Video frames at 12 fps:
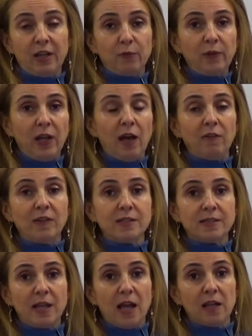that we have a
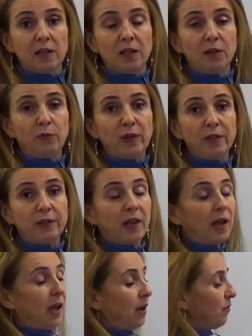cell with
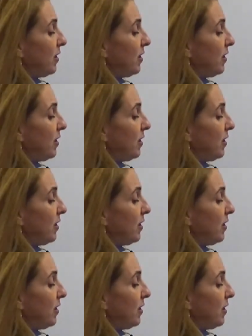a